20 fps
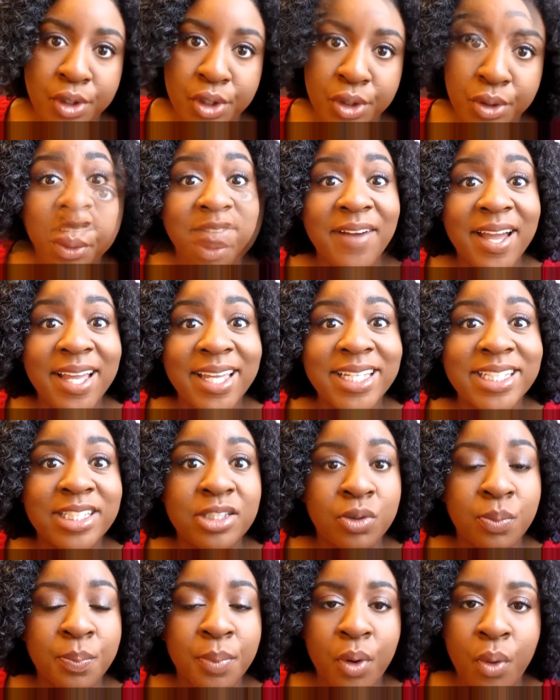We'll see if I get
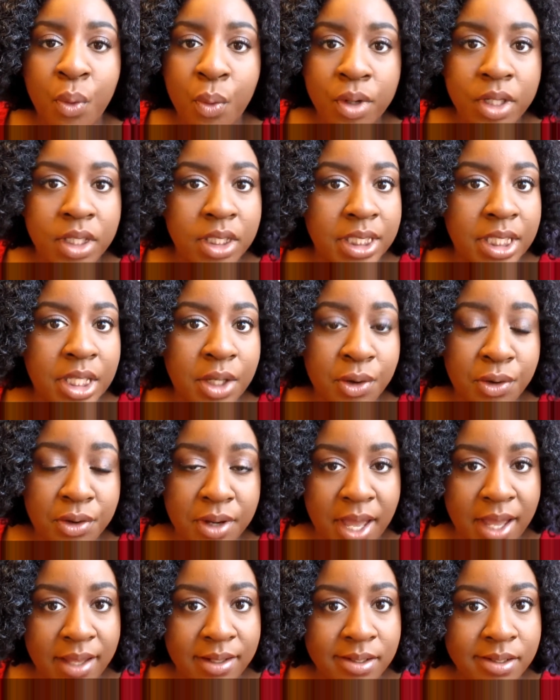super oily or
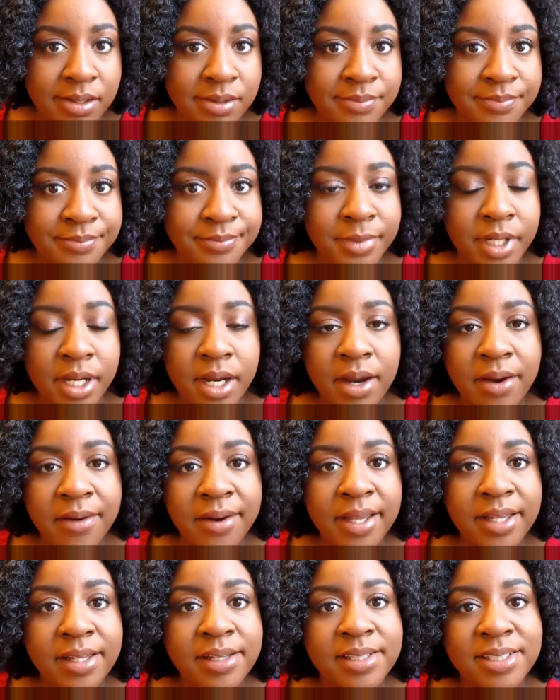not. All
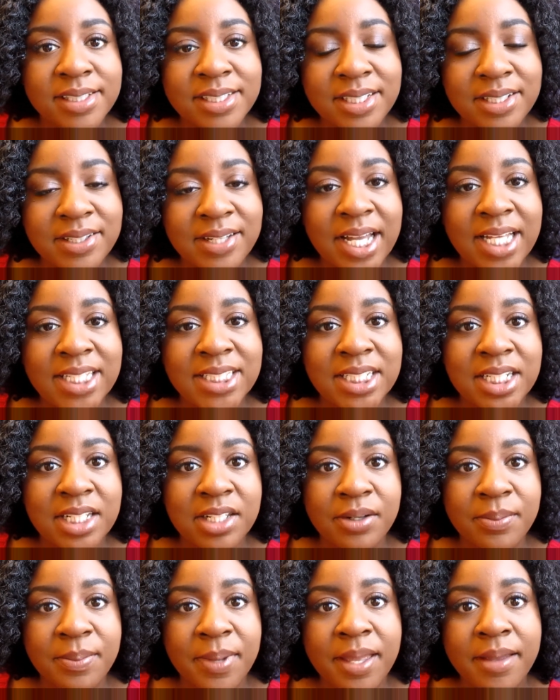right, see you guys in a
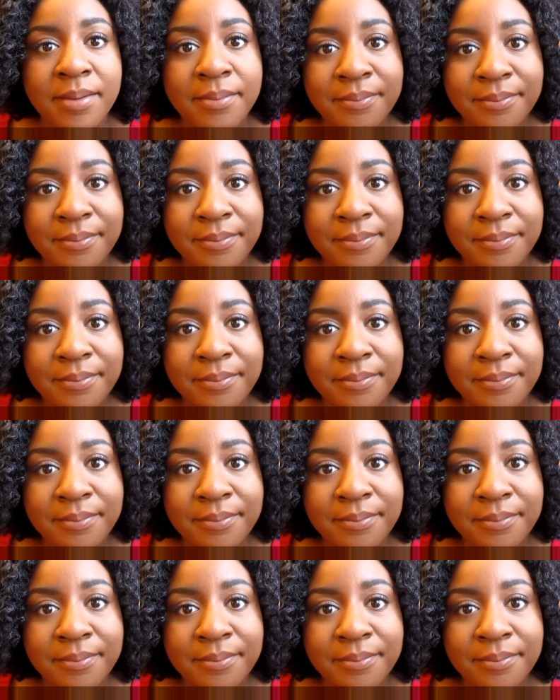little bit.